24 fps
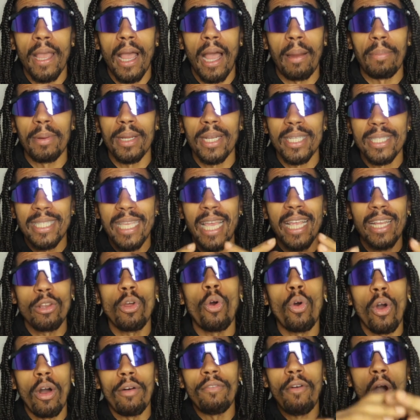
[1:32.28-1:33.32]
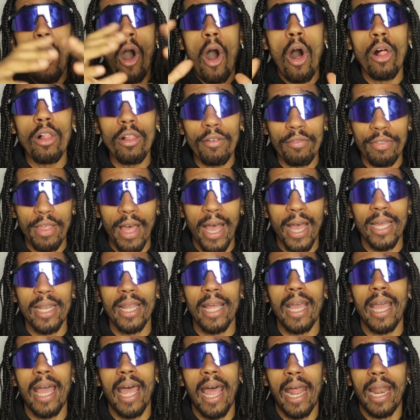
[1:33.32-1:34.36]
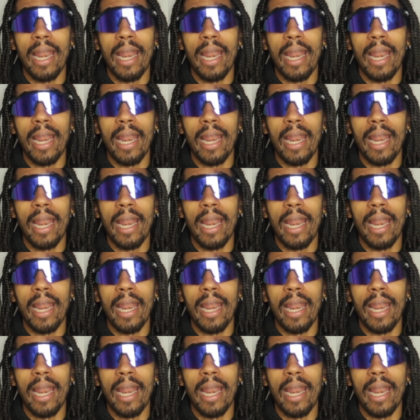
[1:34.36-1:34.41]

I'm gonna take note of all of that,